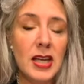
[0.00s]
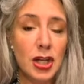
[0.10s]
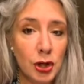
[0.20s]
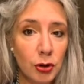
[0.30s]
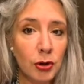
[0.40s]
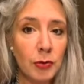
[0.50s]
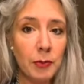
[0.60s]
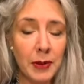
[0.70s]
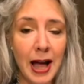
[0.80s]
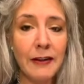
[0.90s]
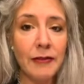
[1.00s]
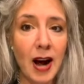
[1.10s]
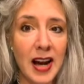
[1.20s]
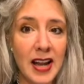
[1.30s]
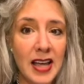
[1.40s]
your Black
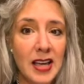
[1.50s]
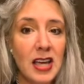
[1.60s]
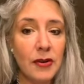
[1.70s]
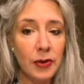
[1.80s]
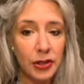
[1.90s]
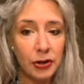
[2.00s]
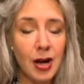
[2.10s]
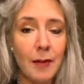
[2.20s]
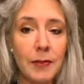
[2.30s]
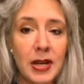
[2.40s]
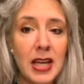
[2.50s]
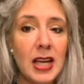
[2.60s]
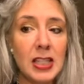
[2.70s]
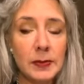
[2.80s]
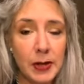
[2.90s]
Friday with your company,
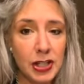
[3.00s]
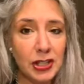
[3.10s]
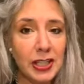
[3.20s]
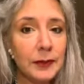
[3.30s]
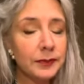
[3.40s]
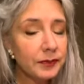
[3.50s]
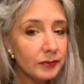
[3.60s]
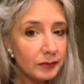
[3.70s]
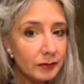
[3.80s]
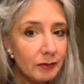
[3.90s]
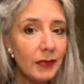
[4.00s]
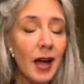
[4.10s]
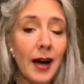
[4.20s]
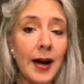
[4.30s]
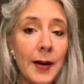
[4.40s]
especially
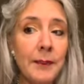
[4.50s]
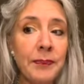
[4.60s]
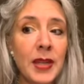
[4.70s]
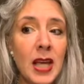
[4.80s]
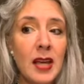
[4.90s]
the